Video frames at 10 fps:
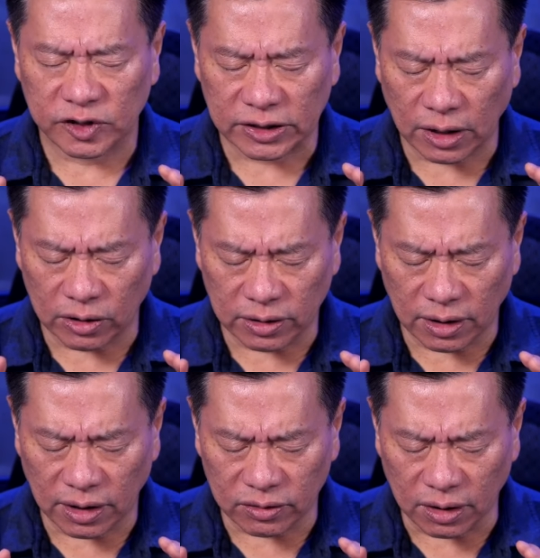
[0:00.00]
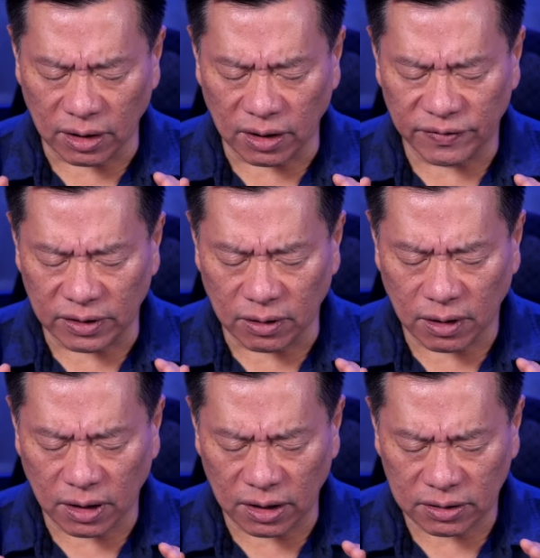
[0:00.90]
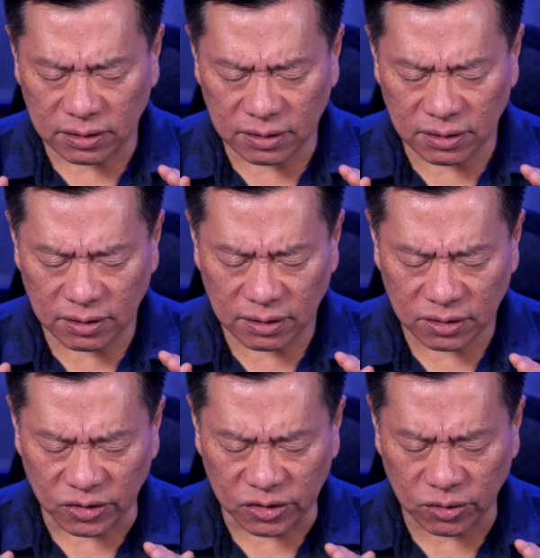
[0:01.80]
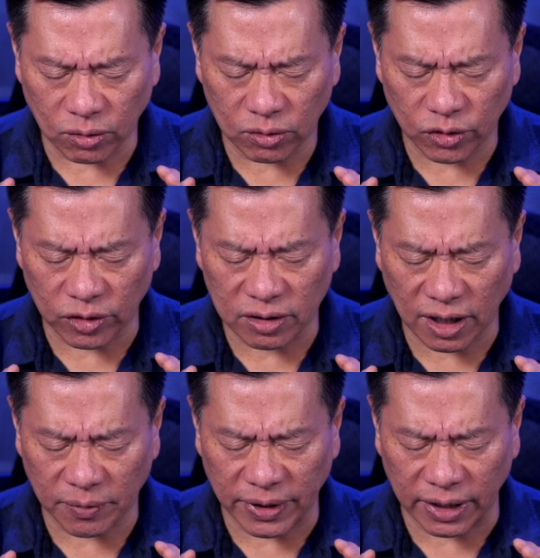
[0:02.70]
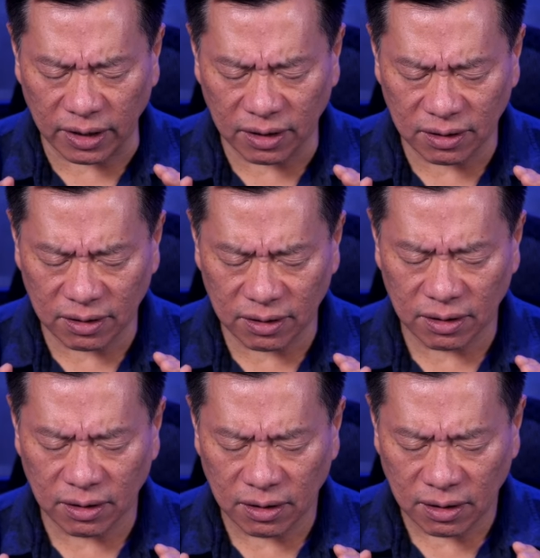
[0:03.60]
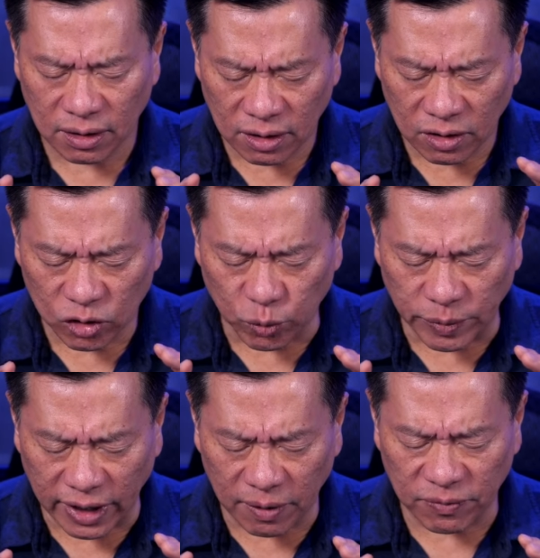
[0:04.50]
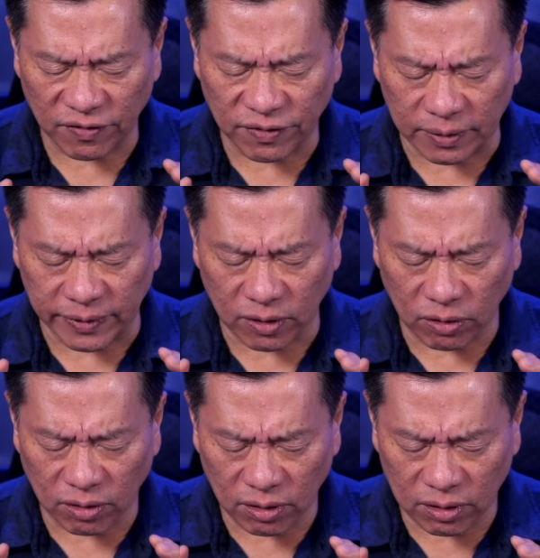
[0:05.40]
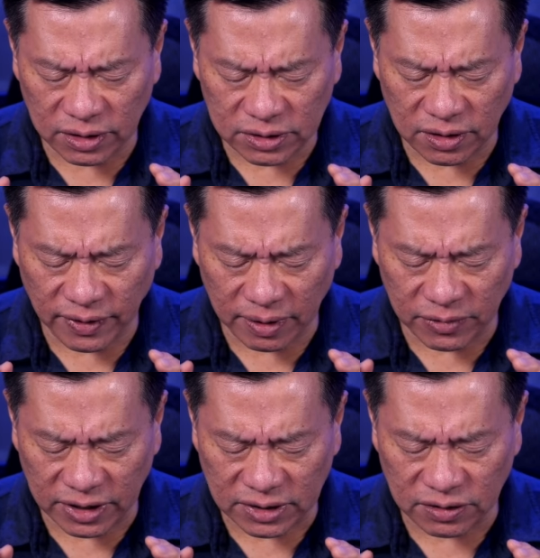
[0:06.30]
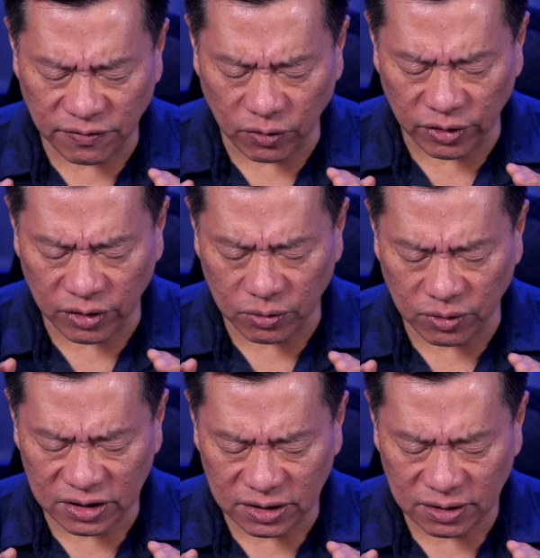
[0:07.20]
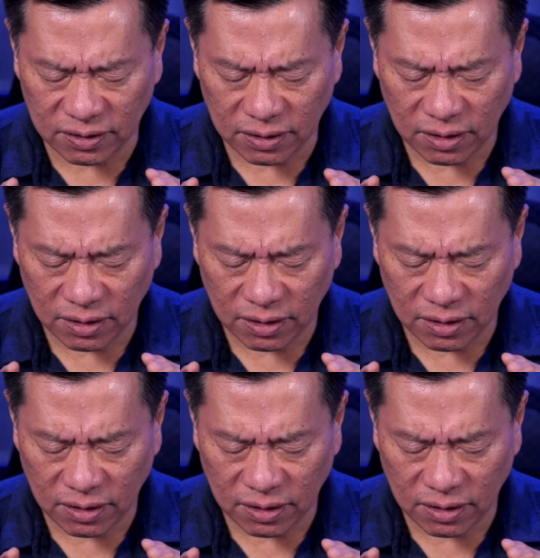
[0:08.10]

Just allow the love in your heart, your soul, your entire being to be amplified with all these divine blessings flowing through us.